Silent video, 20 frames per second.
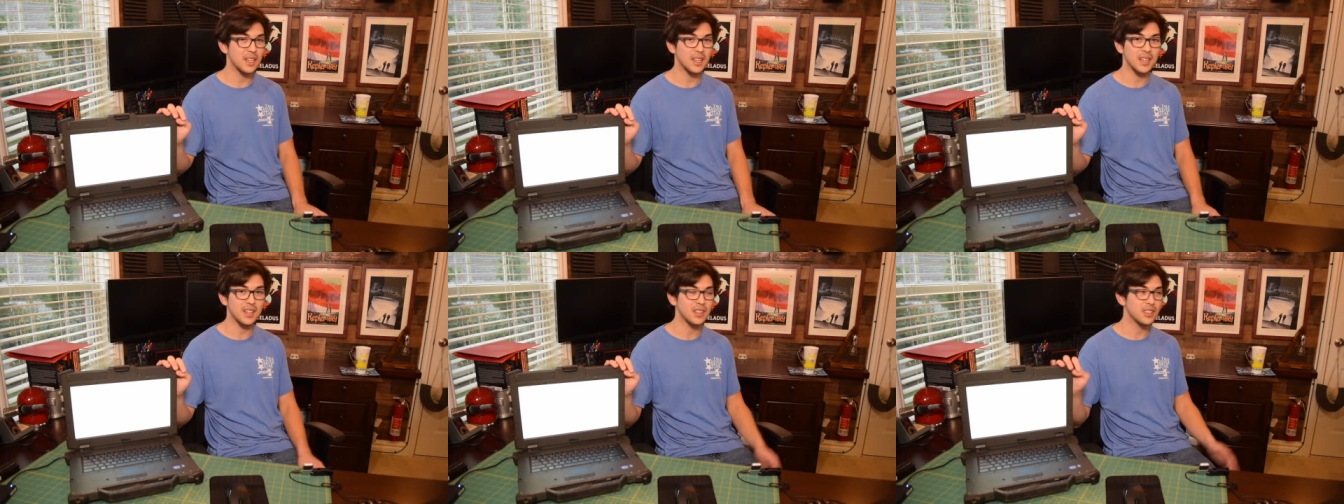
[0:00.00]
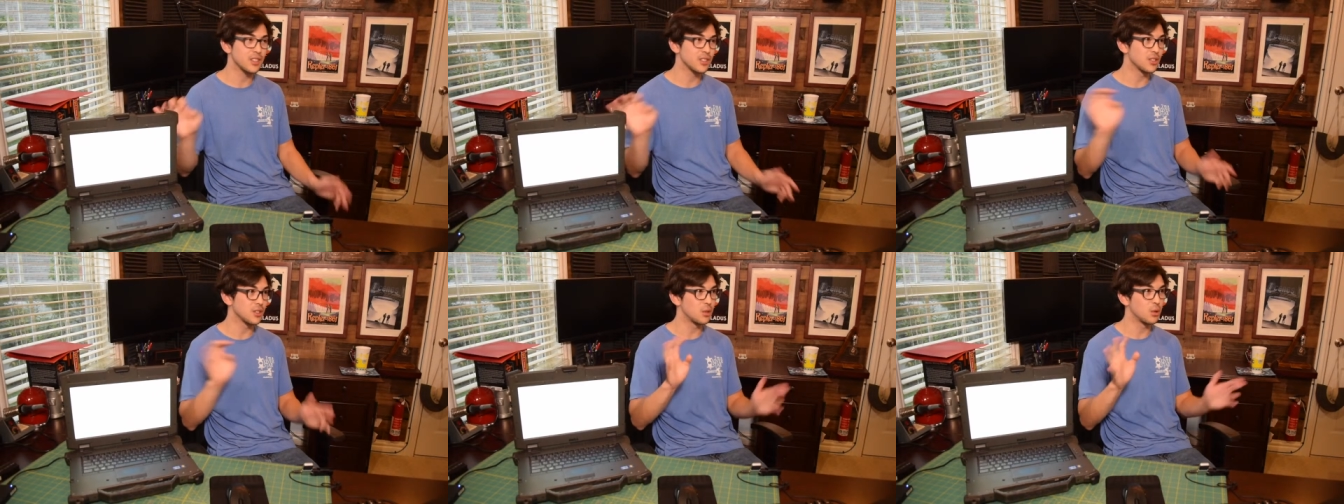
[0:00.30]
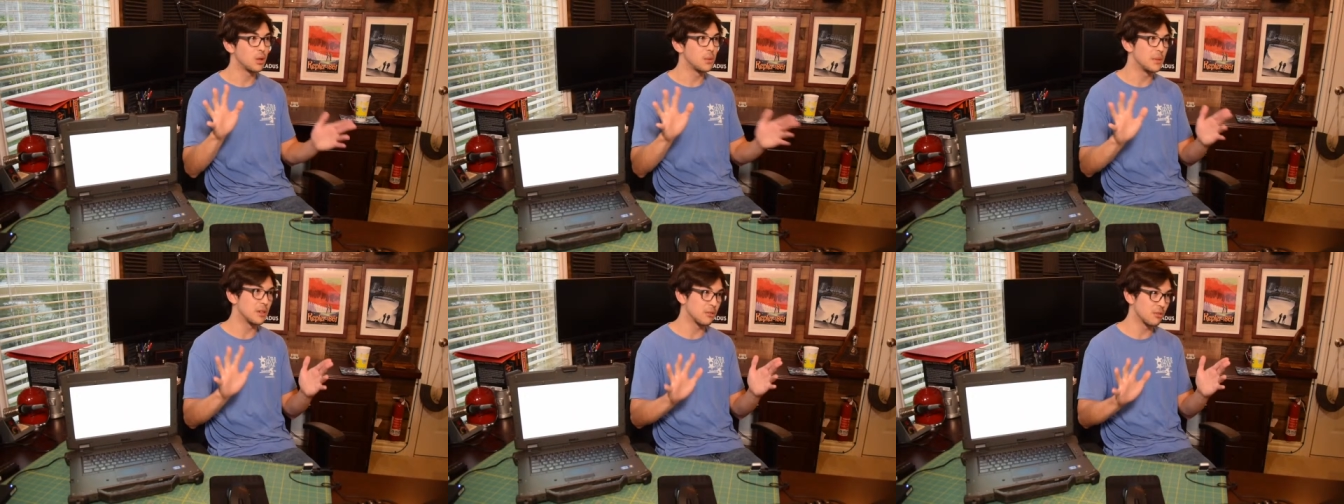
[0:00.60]
I got all the
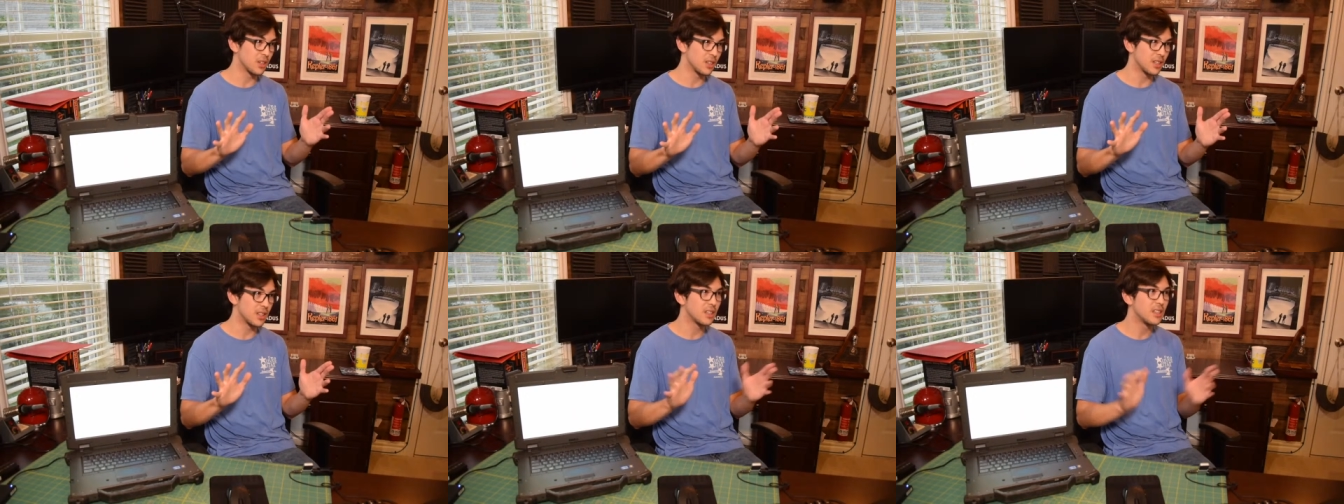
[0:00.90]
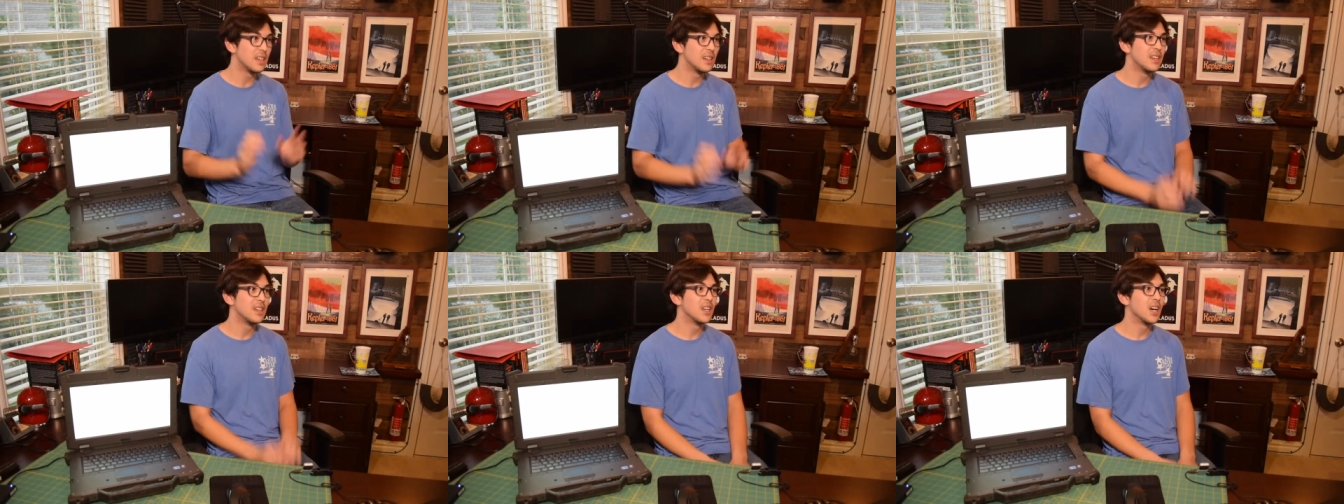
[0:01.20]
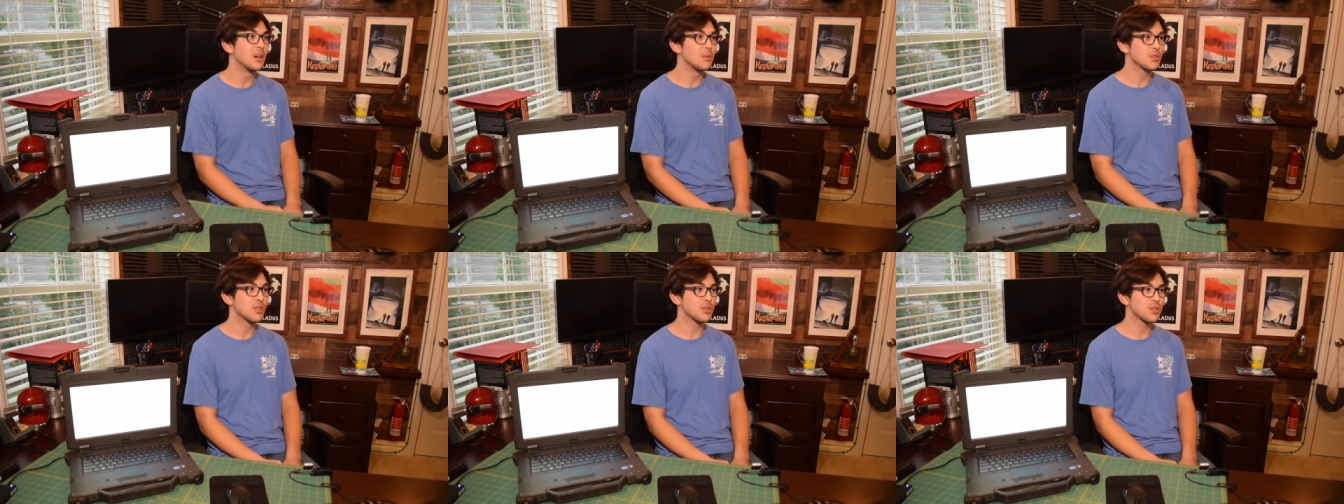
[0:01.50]
equipment running,
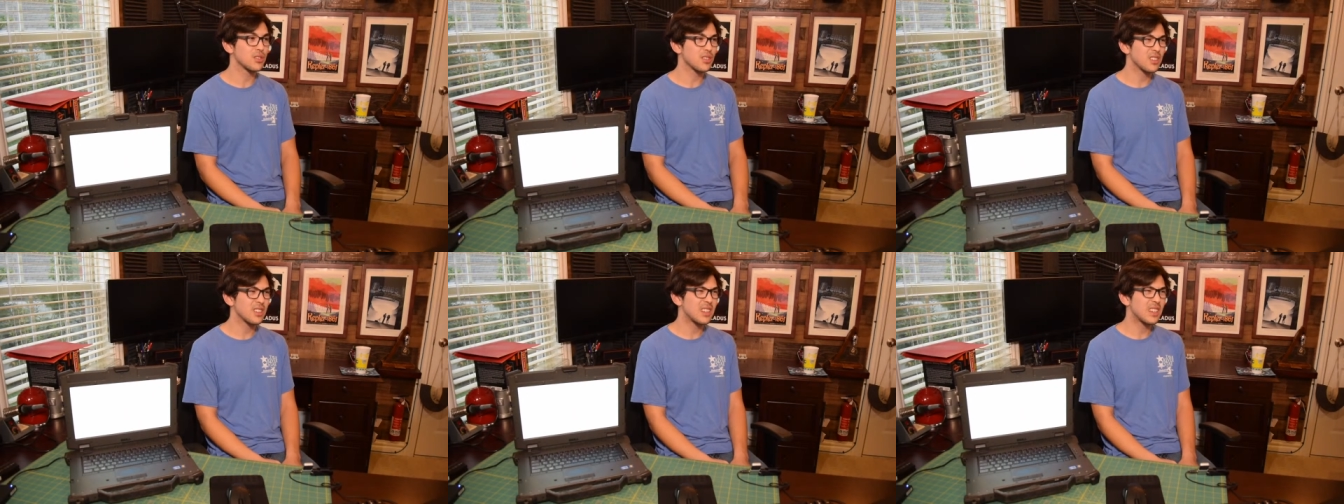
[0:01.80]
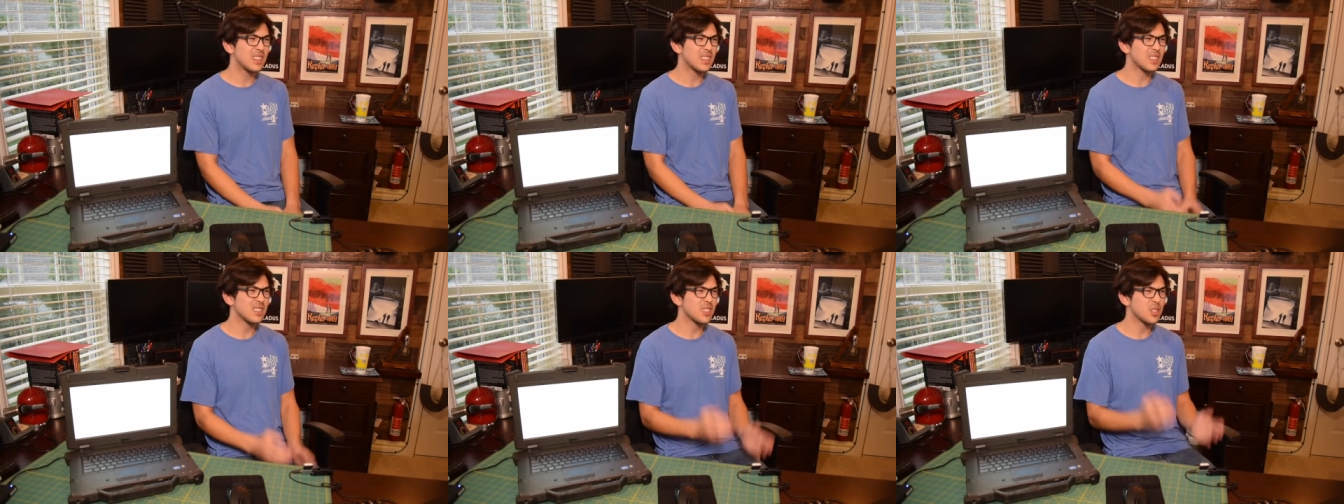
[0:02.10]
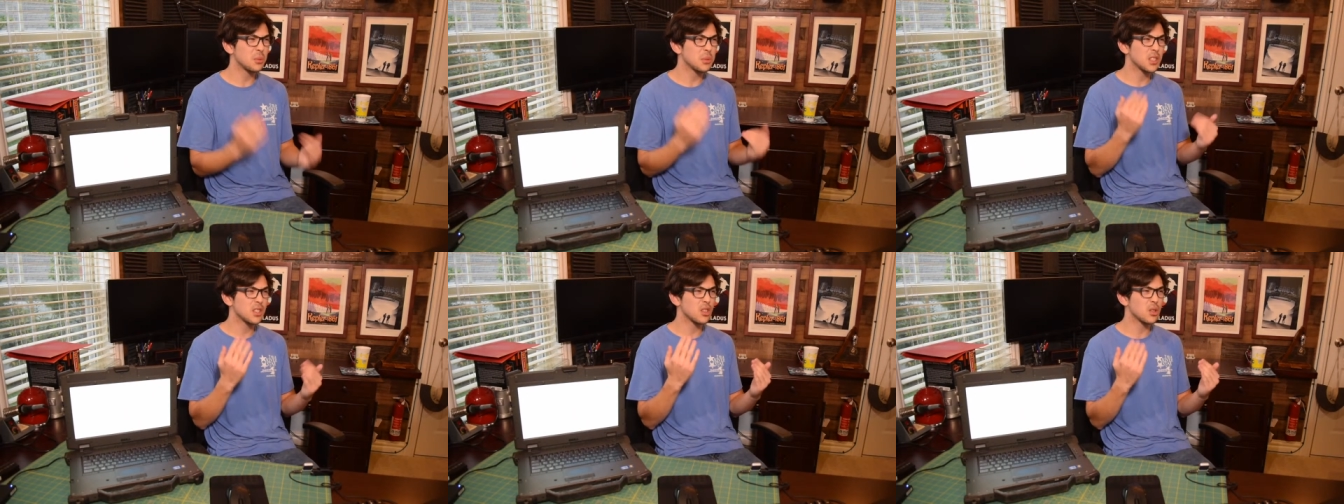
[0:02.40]
um, so it's trying to get a
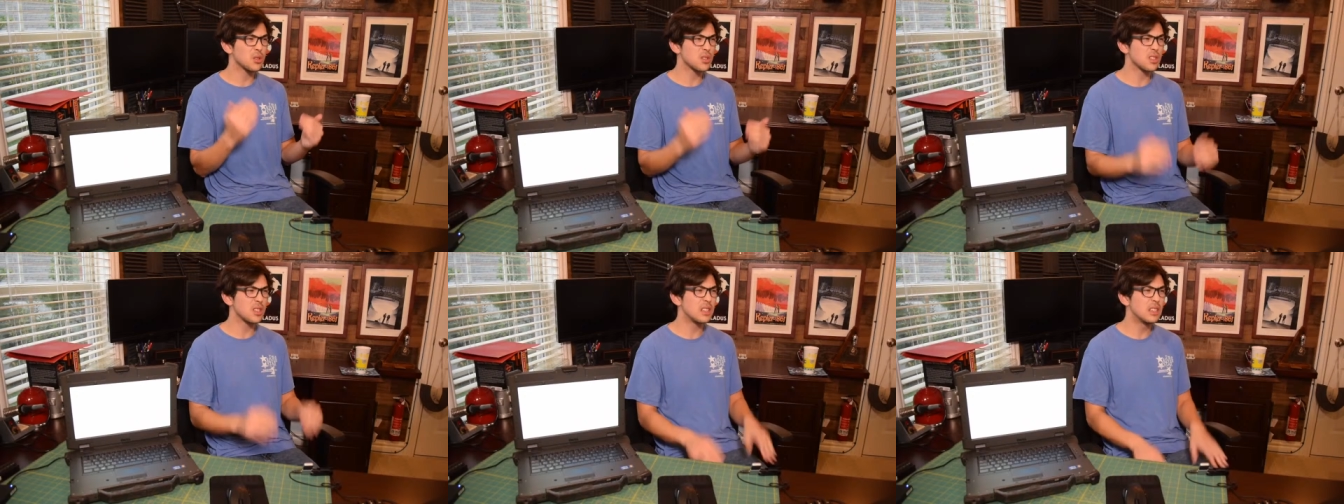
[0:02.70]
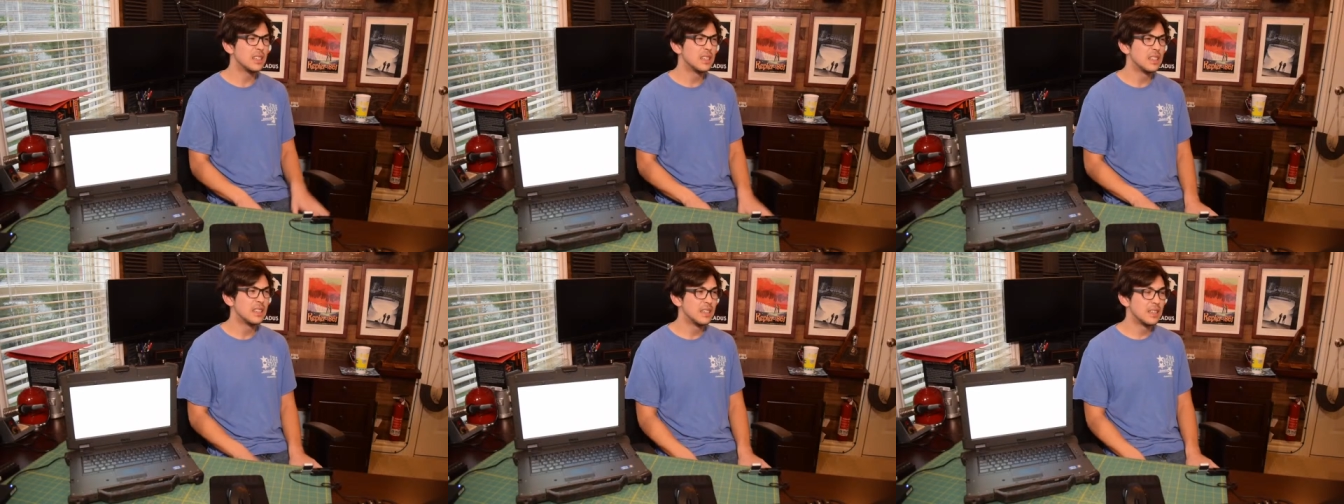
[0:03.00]
little bit toasty.